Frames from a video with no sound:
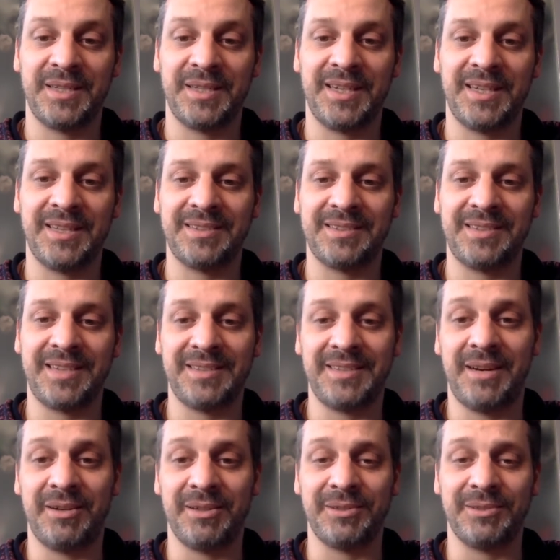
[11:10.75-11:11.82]
as that
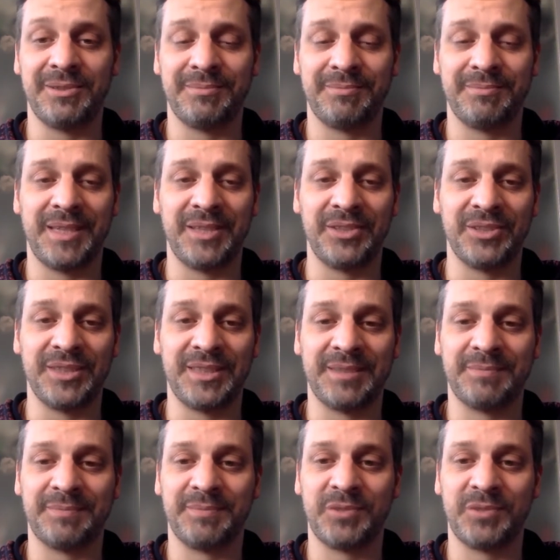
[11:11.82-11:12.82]
character actually.